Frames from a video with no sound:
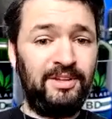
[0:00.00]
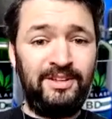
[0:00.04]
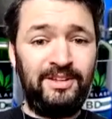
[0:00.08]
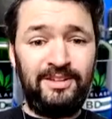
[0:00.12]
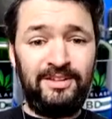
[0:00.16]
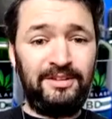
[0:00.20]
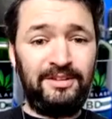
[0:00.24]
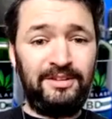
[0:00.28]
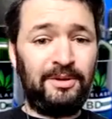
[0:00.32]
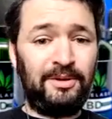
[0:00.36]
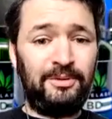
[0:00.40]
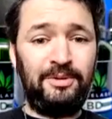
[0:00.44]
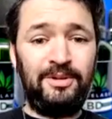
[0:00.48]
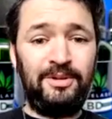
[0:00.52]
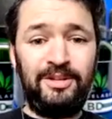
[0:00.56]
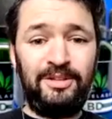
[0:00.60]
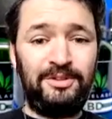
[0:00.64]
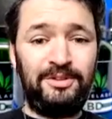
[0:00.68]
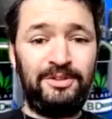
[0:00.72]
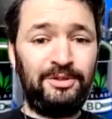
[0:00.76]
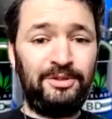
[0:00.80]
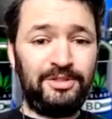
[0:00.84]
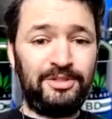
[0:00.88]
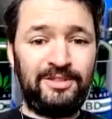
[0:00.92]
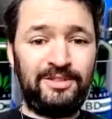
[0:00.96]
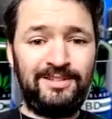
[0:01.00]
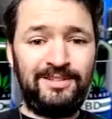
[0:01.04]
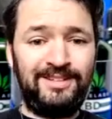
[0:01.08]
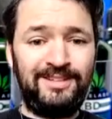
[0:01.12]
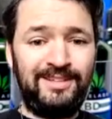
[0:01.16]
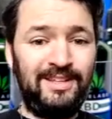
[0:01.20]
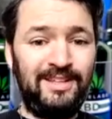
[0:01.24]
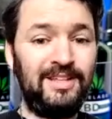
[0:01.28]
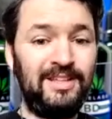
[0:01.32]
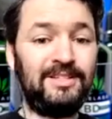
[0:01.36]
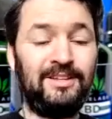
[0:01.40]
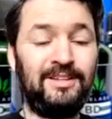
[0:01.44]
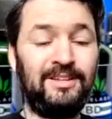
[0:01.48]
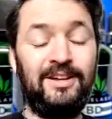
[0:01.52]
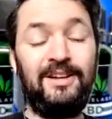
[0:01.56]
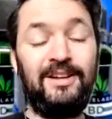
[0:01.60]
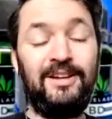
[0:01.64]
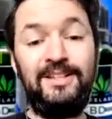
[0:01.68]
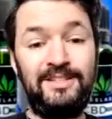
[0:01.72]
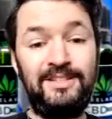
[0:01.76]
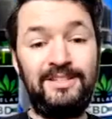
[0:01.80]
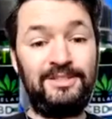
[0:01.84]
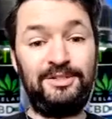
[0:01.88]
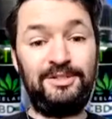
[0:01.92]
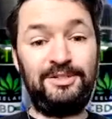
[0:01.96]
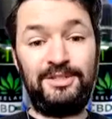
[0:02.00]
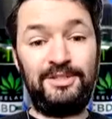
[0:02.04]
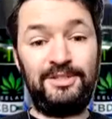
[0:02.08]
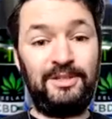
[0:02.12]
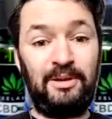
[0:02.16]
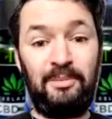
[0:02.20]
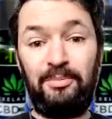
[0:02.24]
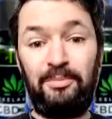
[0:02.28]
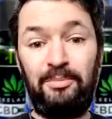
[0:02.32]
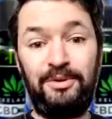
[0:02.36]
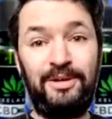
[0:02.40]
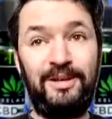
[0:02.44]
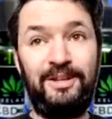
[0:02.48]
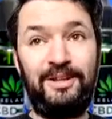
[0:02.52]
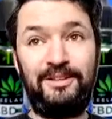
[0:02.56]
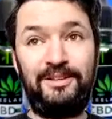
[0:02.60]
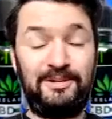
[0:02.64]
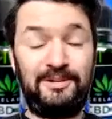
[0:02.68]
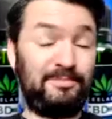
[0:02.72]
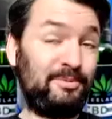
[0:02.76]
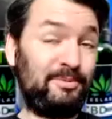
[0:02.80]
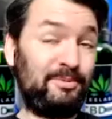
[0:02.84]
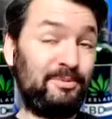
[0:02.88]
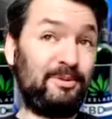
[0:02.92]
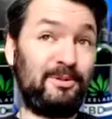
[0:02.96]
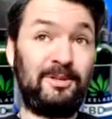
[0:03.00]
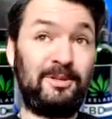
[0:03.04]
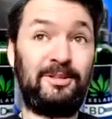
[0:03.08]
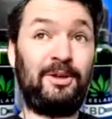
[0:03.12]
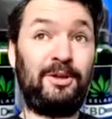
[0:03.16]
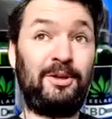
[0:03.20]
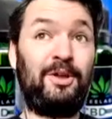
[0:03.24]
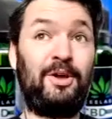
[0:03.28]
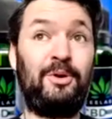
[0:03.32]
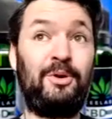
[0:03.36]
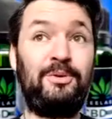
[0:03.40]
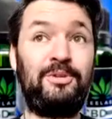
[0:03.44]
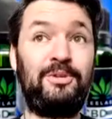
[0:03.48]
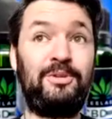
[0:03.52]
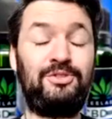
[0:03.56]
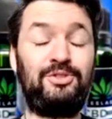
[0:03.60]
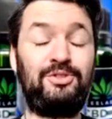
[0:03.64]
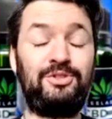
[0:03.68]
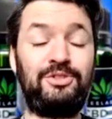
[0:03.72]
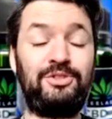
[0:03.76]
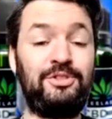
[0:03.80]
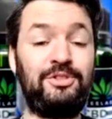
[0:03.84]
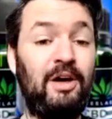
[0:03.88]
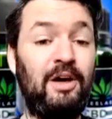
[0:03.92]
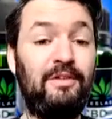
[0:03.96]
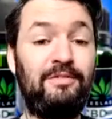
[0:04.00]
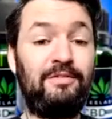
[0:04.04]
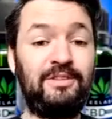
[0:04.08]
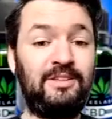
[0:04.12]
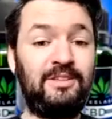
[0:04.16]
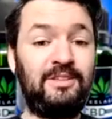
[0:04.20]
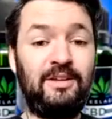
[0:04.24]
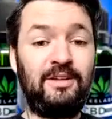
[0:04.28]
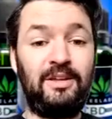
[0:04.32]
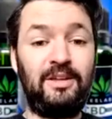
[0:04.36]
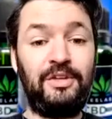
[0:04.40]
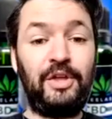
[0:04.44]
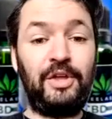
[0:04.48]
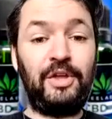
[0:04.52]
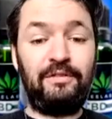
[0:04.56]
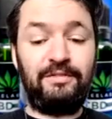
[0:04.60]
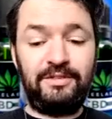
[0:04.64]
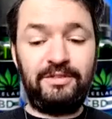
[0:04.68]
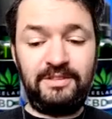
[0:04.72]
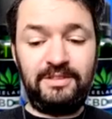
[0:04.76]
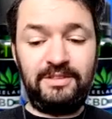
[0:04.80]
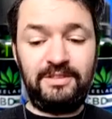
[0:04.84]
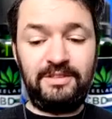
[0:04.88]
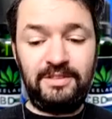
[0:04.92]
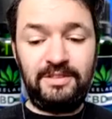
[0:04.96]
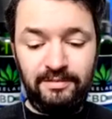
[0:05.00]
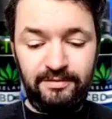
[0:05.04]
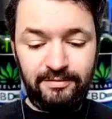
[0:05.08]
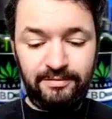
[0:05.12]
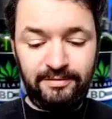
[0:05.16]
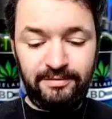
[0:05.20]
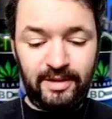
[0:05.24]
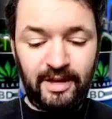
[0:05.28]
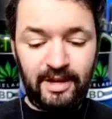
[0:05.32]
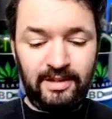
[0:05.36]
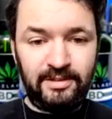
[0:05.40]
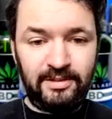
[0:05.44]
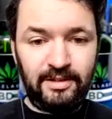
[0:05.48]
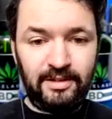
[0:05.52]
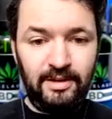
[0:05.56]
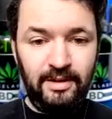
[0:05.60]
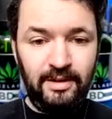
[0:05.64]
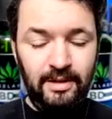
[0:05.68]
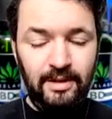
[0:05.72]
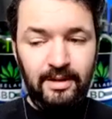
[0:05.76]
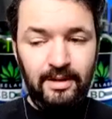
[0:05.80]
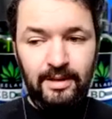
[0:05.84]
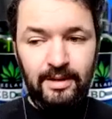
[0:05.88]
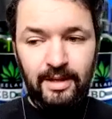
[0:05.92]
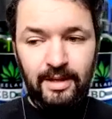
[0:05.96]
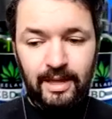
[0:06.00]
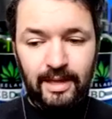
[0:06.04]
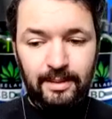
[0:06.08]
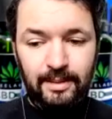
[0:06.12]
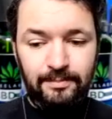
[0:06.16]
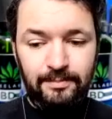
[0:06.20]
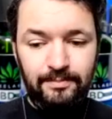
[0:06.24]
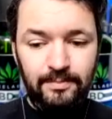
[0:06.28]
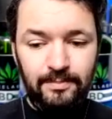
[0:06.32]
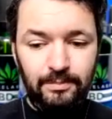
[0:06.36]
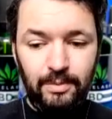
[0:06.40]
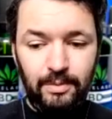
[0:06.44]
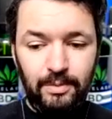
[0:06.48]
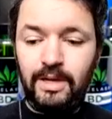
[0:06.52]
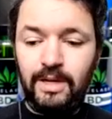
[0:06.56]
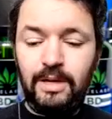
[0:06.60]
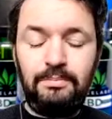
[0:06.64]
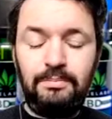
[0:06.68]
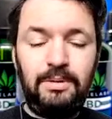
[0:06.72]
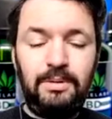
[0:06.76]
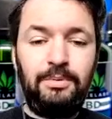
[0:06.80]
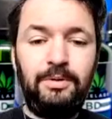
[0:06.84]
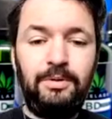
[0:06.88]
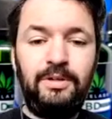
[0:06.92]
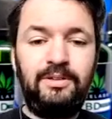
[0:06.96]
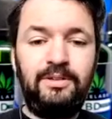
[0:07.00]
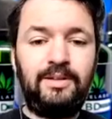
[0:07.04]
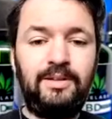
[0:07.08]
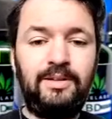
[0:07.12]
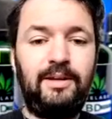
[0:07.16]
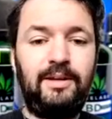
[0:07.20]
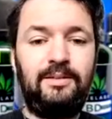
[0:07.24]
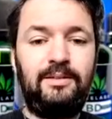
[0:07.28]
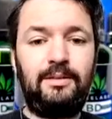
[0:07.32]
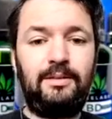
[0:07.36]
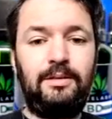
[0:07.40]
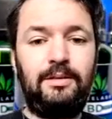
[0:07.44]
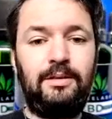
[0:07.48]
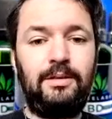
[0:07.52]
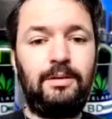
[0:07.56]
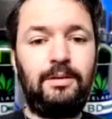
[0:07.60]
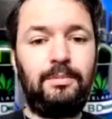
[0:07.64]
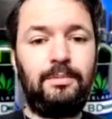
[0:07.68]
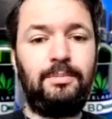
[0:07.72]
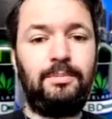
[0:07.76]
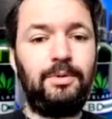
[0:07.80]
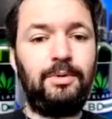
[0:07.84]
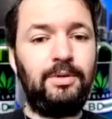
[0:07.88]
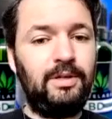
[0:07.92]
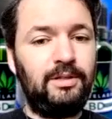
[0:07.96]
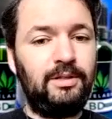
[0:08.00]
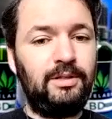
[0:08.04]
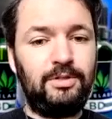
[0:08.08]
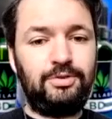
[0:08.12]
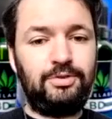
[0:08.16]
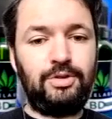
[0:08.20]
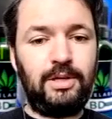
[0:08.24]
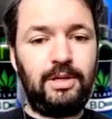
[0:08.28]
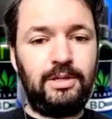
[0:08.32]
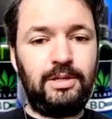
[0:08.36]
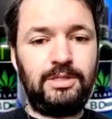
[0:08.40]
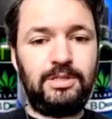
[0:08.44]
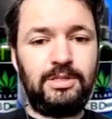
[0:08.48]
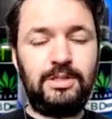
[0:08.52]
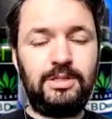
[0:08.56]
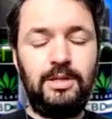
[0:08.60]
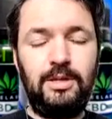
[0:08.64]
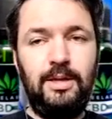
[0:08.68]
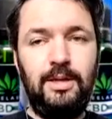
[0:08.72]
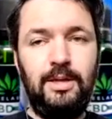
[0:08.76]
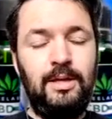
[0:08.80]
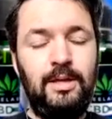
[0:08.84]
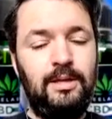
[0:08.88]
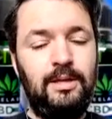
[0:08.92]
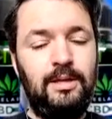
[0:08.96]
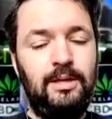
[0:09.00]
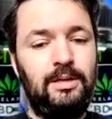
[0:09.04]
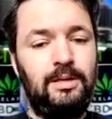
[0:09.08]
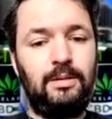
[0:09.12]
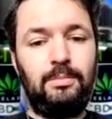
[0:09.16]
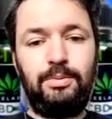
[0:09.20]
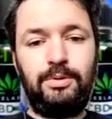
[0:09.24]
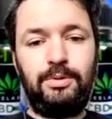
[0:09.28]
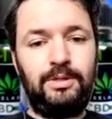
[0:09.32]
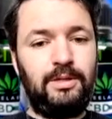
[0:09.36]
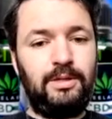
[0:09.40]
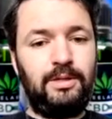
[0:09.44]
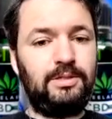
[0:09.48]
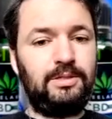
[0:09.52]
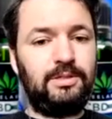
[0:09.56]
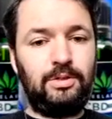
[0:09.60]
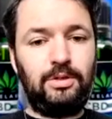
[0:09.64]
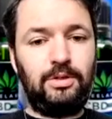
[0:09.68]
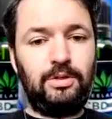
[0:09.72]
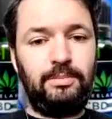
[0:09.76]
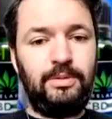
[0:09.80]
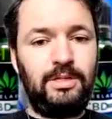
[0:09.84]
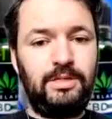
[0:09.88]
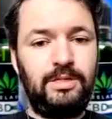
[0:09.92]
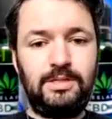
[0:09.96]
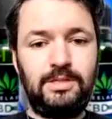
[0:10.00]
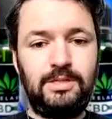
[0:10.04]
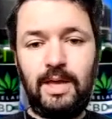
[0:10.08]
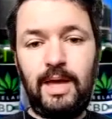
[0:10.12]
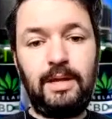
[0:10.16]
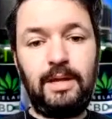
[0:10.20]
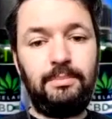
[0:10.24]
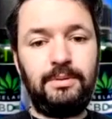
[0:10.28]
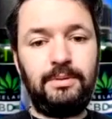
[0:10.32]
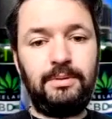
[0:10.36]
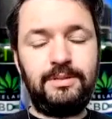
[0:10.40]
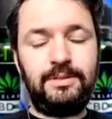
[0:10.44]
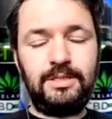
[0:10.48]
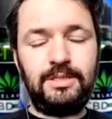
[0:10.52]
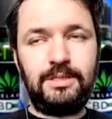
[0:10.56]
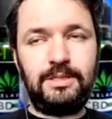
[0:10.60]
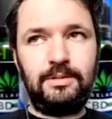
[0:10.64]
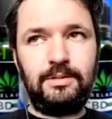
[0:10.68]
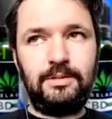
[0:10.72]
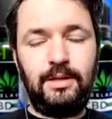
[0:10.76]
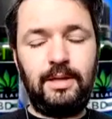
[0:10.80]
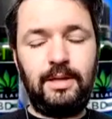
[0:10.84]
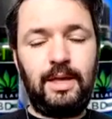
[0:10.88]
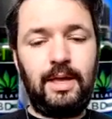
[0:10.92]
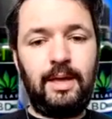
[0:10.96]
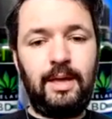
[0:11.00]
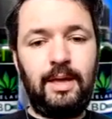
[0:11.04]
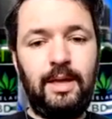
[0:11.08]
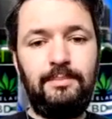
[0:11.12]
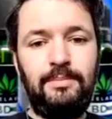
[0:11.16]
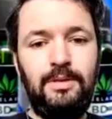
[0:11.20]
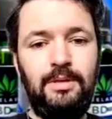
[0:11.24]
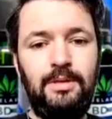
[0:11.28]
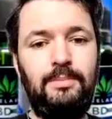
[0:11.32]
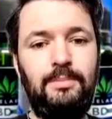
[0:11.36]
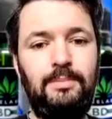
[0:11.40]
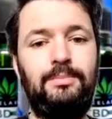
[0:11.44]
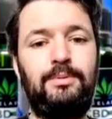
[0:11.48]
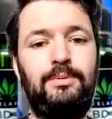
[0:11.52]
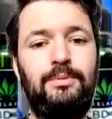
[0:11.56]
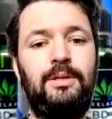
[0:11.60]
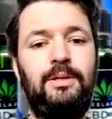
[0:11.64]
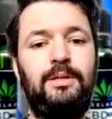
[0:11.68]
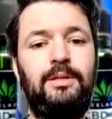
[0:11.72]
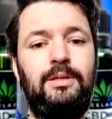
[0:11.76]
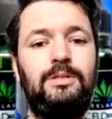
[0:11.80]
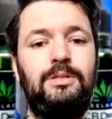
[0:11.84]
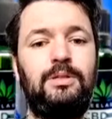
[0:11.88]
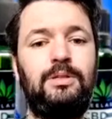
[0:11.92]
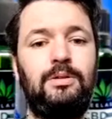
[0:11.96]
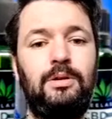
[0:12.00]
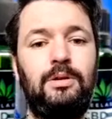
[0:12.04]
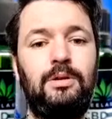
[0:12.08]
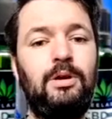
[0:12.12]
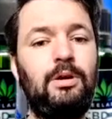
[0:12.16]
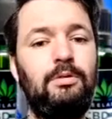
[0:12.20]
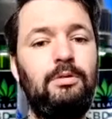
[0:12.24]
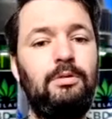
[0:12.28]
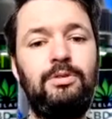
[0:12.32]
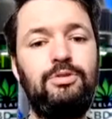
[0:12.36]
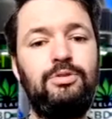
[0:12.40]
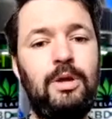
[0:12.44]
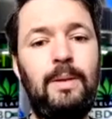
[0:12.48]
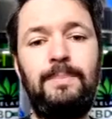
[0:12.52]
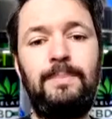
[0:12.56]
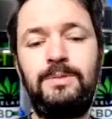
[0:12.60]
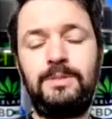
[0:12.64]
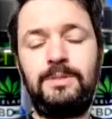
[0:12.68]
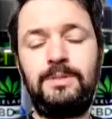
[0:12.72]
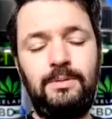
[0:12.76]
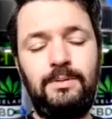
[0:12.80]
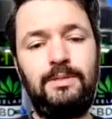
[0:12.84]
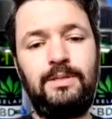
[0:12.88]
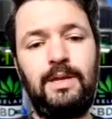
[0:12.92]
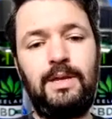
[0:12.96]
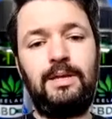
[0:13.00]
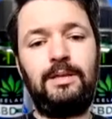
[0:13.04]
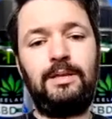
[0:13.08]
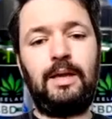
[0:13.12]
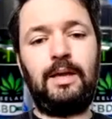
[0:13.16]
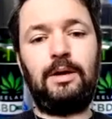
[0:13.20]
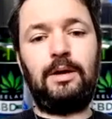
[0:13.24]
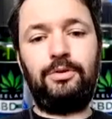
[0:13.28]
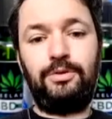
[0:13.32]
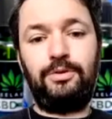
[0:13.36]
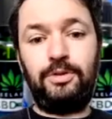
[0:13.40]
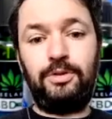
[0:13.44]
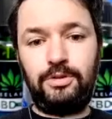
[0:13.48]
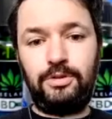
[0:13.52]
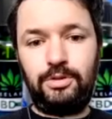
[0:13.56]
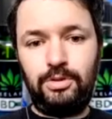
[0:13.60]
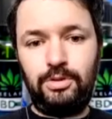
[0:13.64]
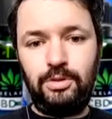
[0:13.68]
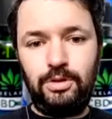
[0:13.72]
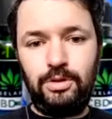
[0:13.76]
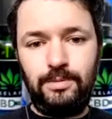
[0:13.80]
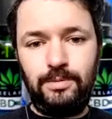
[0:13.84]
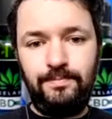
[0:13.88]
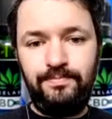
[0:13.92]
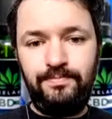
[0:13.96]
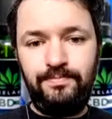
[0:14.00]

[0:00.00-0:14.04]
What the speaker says: It's just they put it into their burger. I don't know, it's just a novelty factor. But it can be put into anything. You can put it into drinks, you can put it into gummies, edibles, you can put it into oral drops where you take that under your tongue.